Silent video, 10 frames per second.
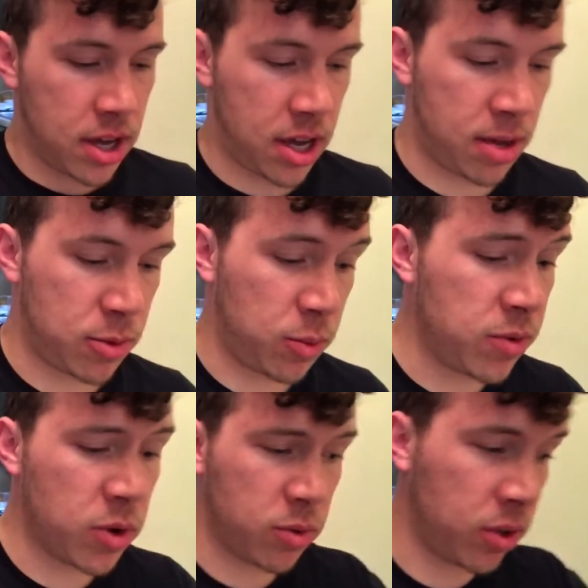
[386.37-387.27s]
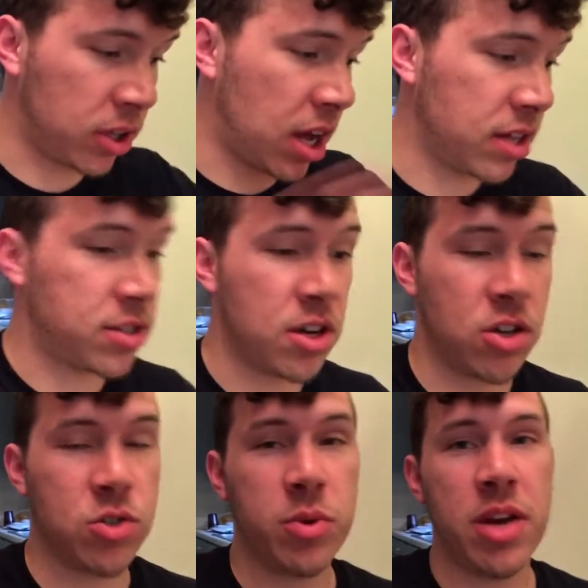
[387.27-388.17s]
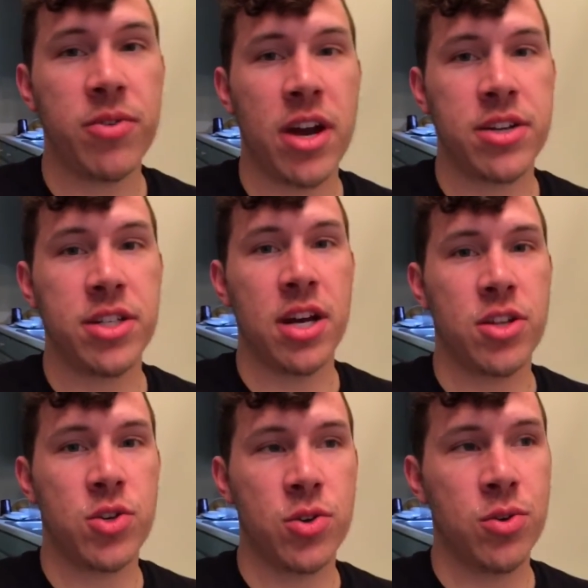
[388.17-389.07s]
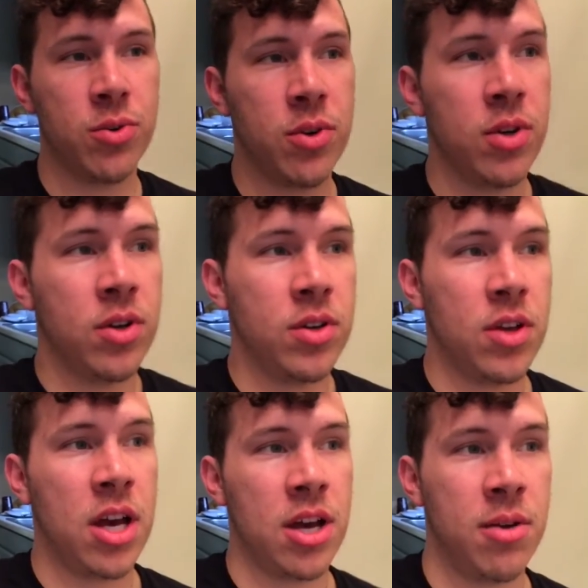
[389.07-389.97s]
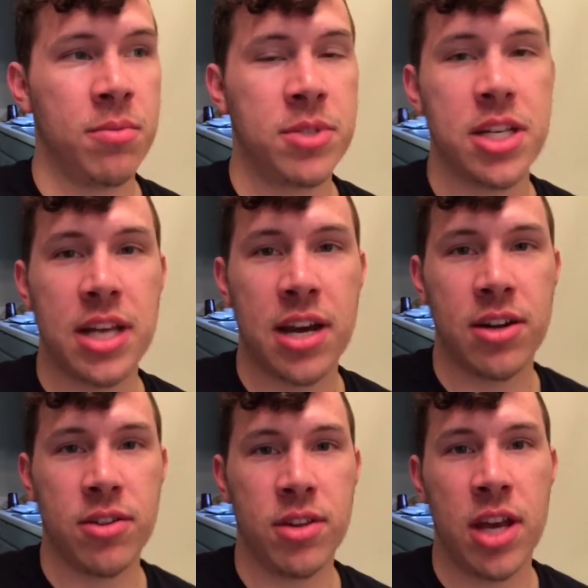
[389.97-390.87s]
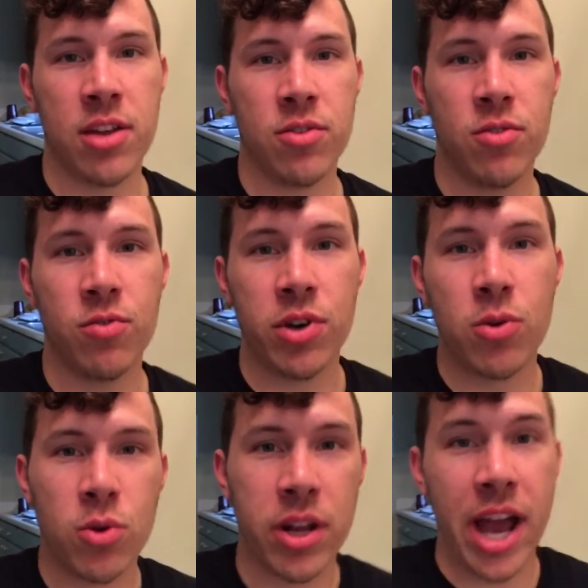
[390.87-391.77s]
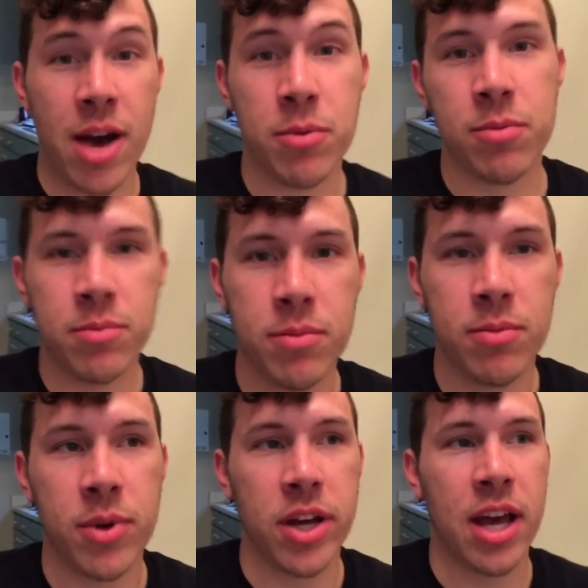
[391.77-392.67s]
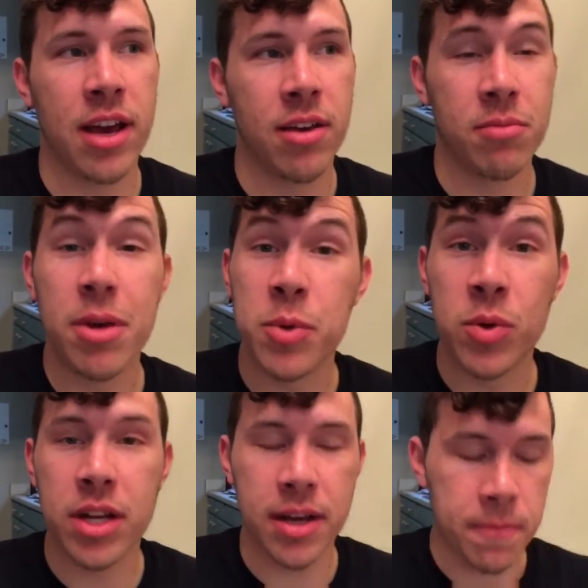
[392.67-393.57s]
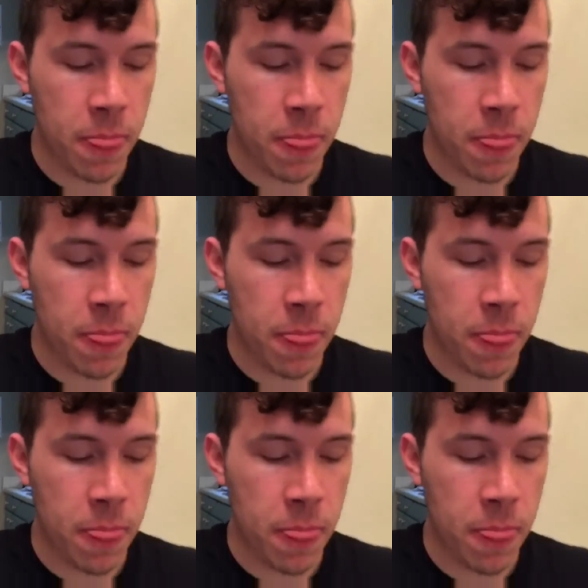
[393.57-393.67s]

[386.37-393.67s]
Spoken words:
And we wrote a lot of songs. We never actually got to sit down and record an album, but maybe one day.